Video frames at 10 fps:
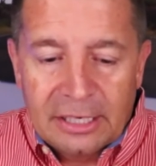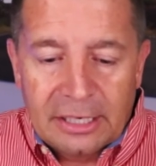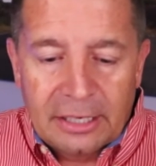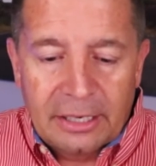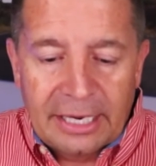
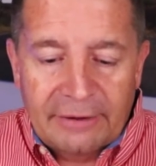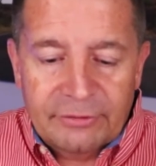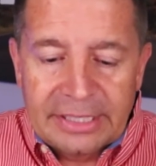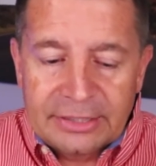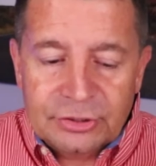Uh,
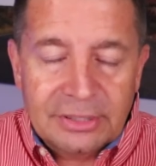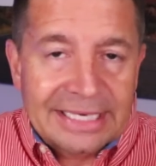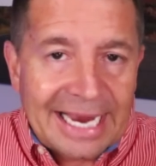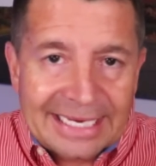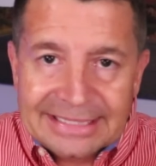every district
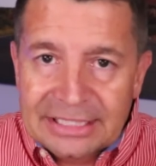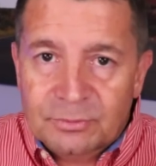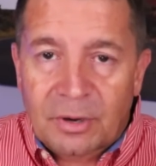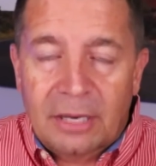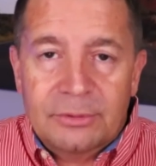has these
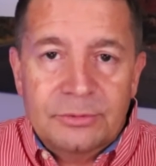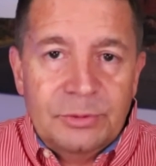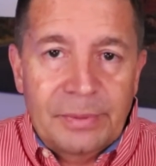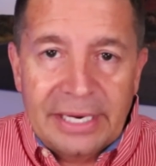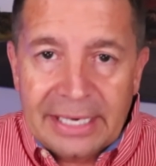problems,
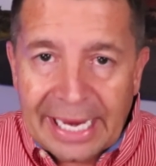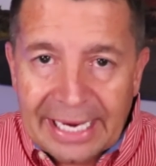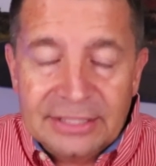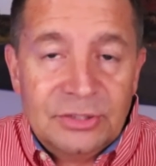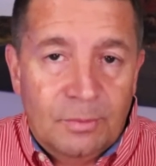big
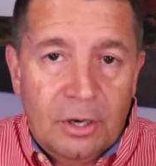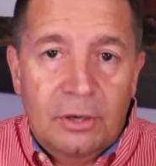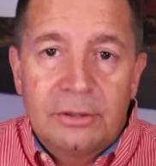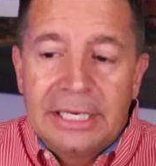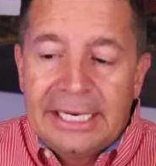and
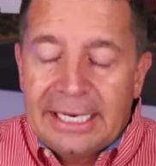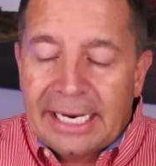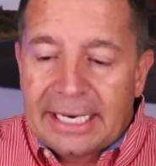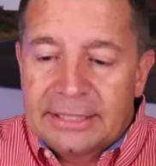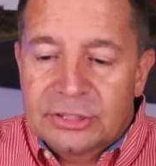small.
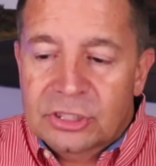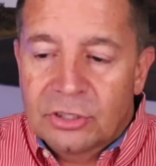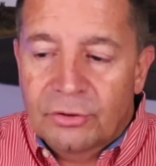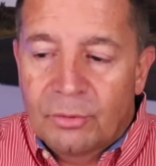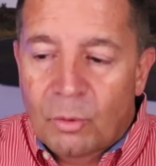And
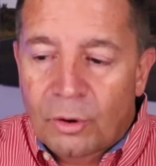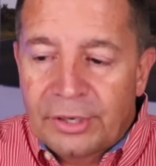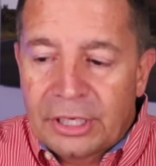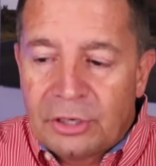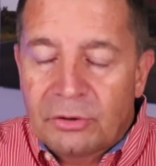so the more
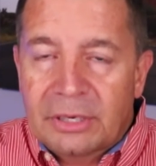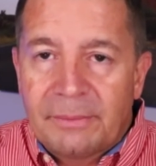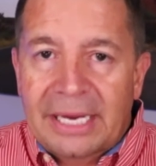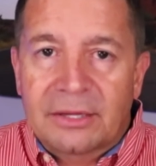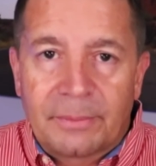that you can
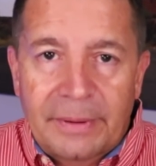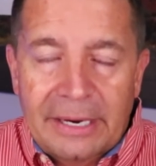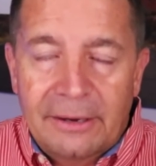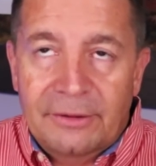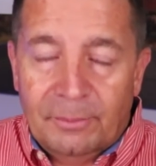make
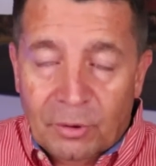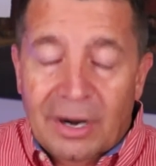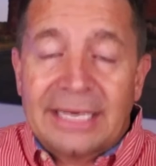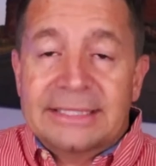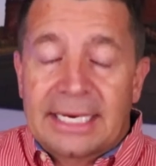the the
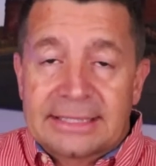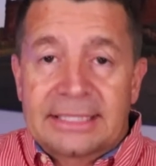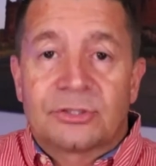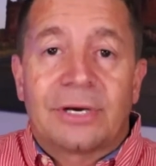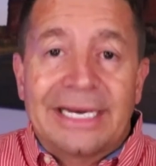process
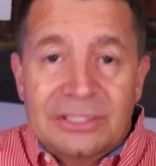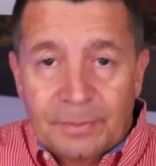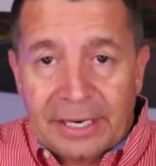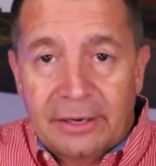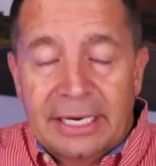as
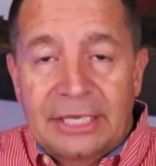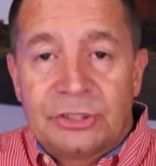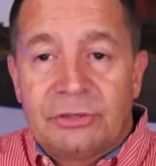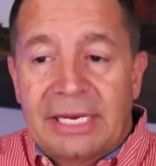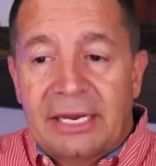transparent
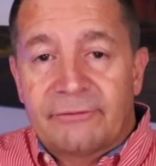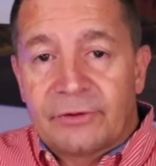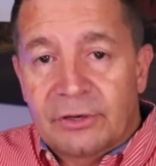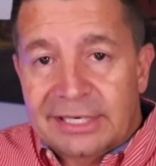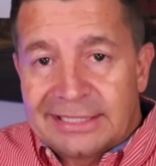as you can
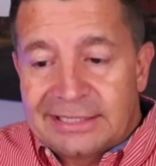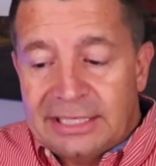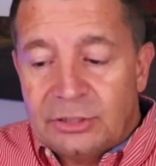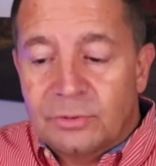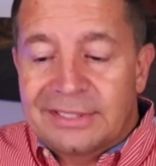for your
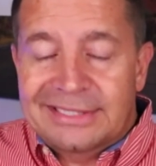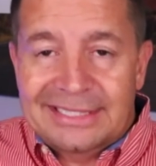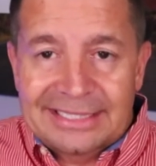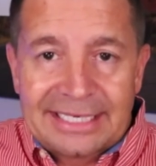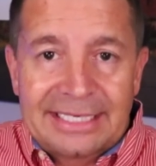constituents
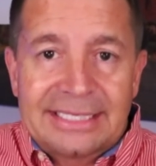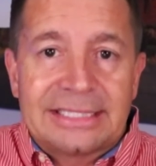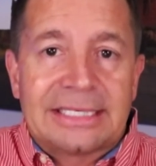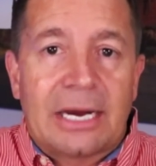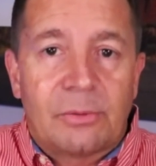to see
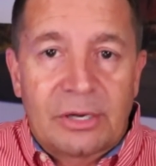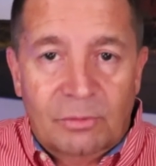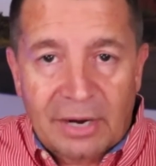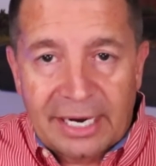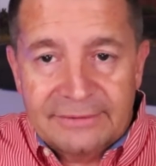this is how we
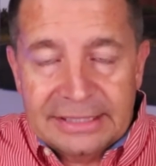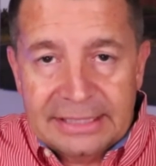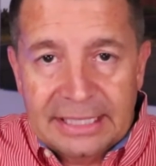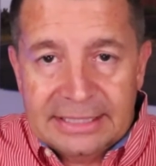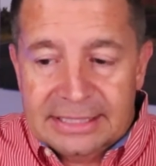arrived at
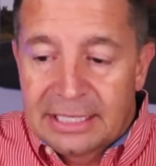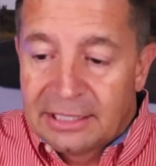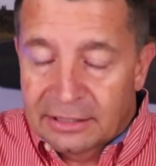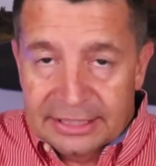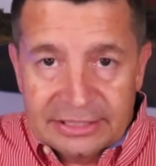this
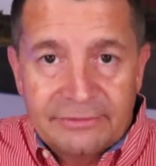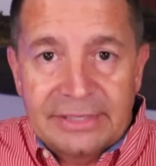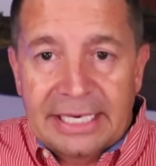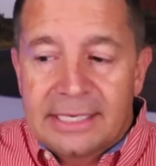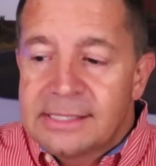list of
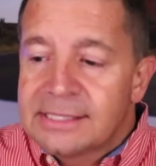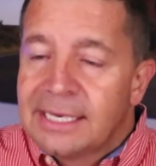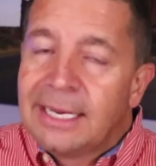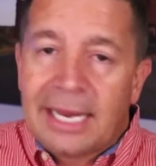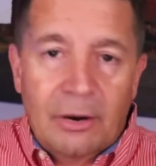needs,
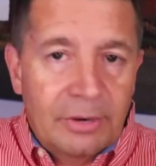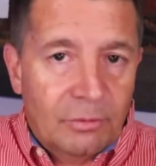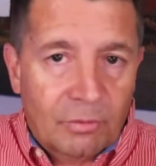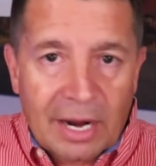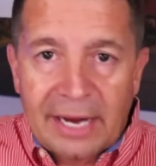how we
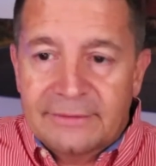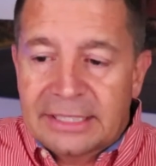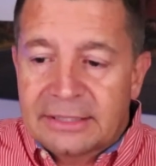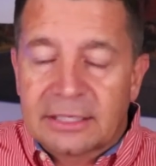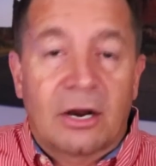arrived
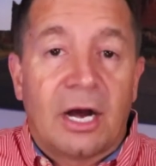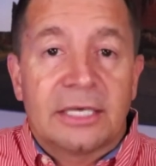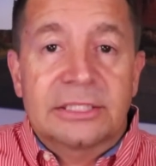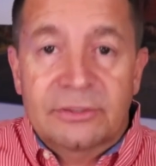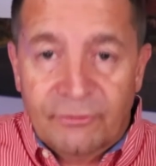at the
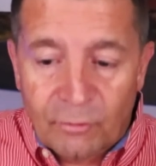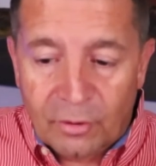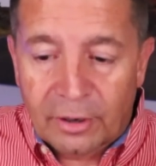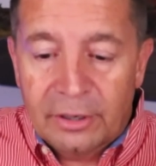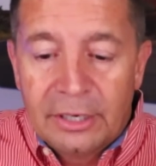cost
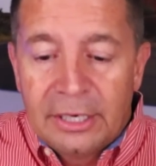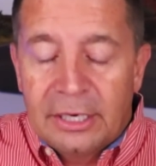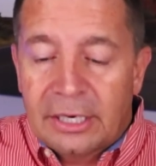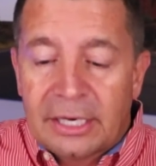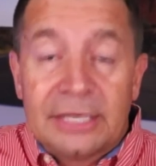for
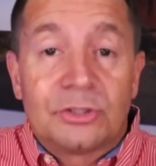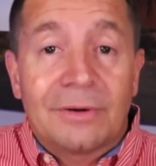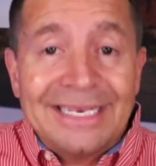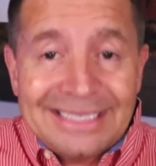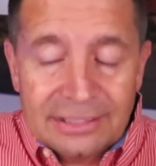uh,
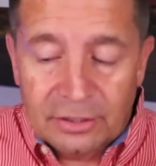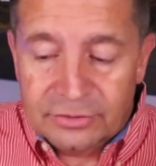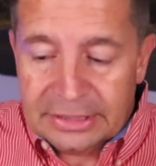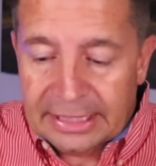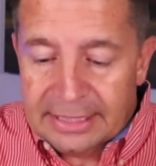addressing
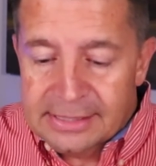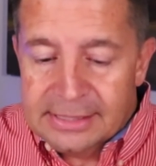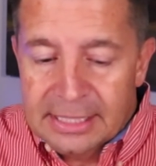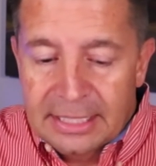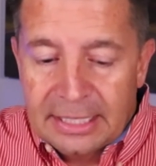those
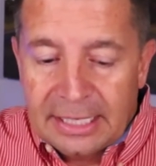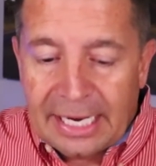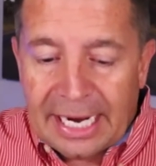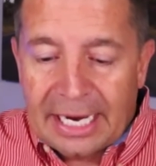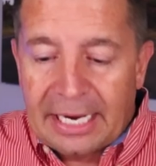needs,
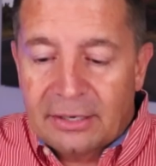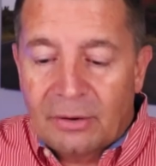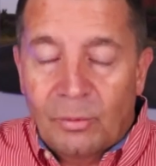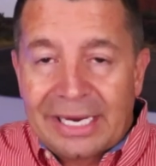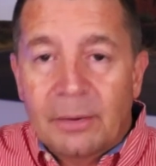and
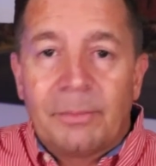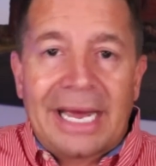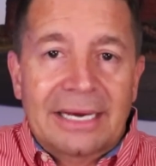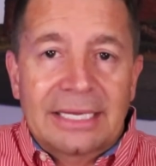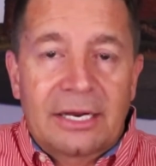we can
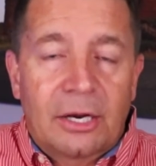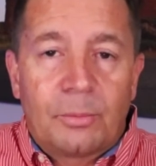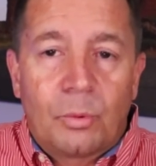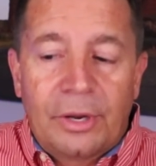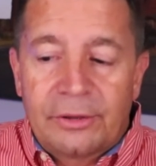back that
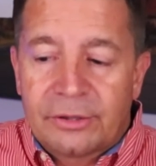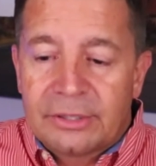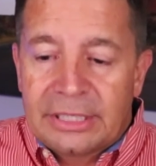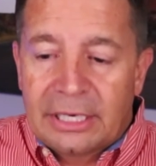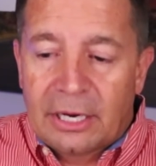up with,
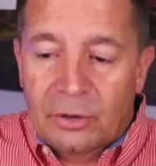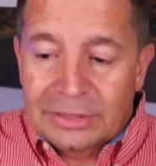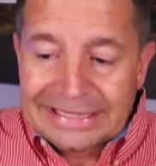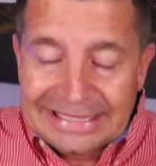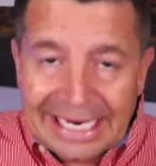you know,
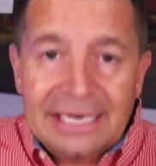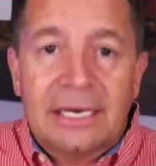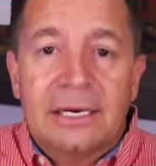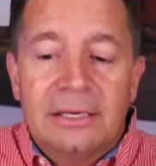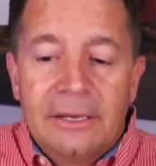
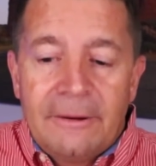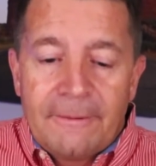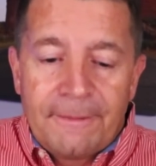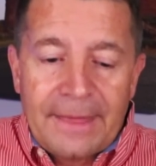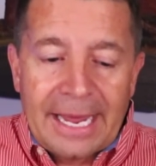data
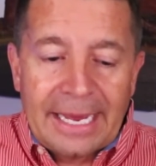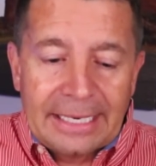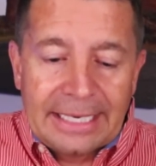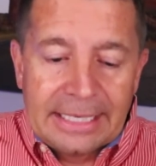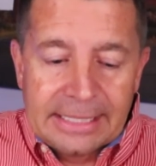
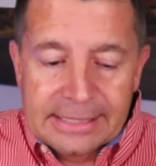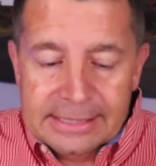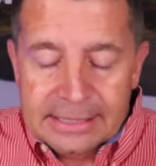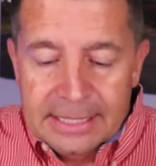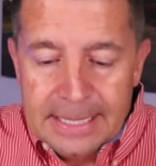that
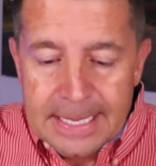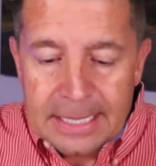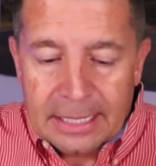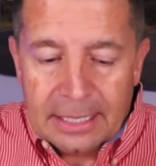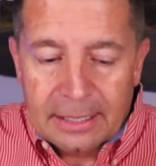is
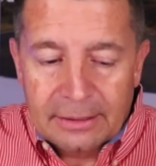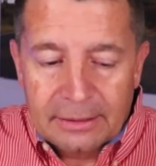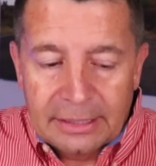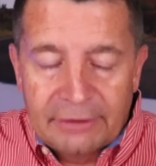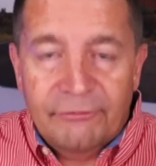uh,
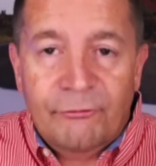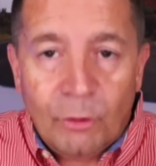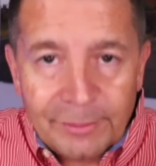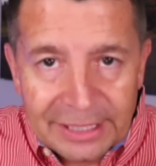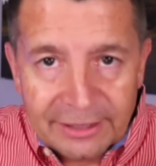
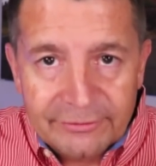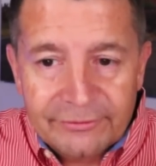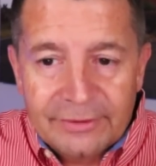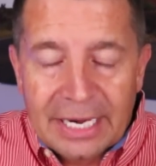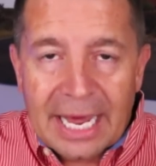
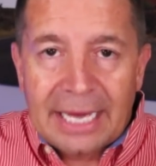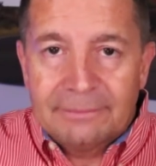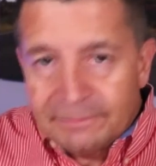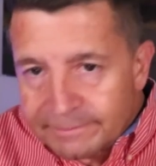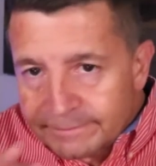informative, not